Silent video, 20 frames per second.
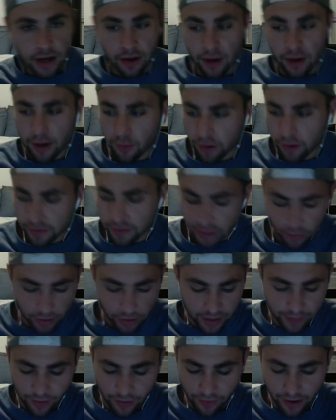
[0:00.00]
I want
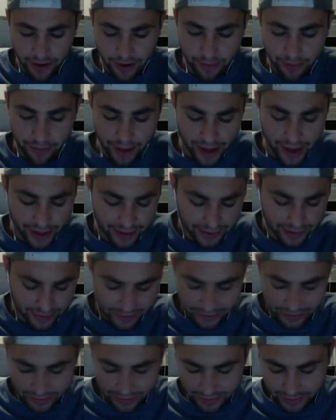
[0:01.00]
him to run it back.
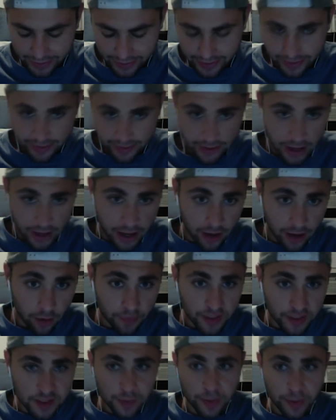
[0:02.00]
I hope
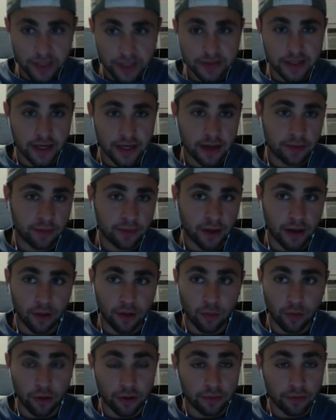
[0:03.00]
they speak to him.
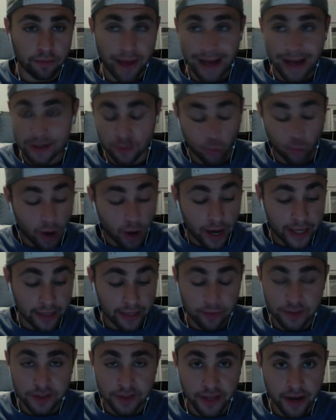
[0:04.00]
One asked why he
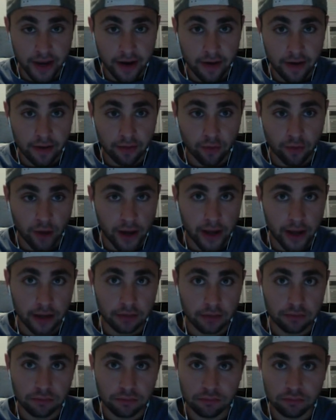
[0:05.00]
was there, why
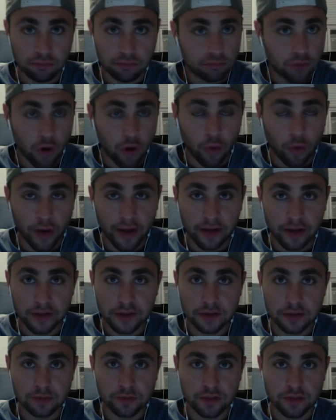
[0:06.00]
no one
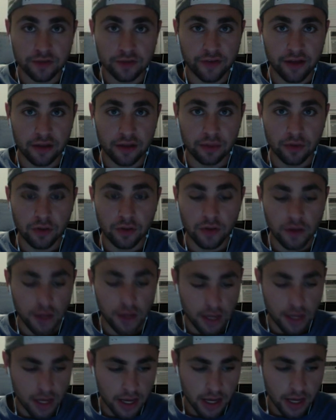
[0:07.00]
else was available.
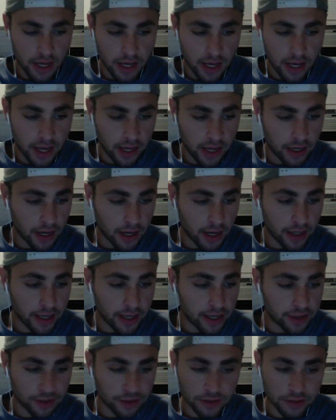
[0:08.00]
And,
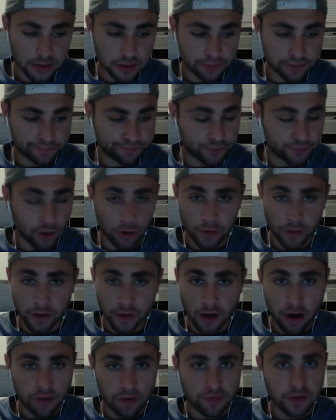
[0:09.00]
just early
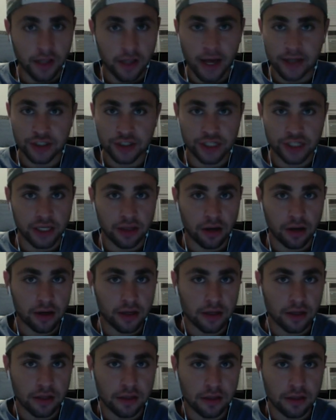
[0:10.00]
off in a lot of Shane Larkin.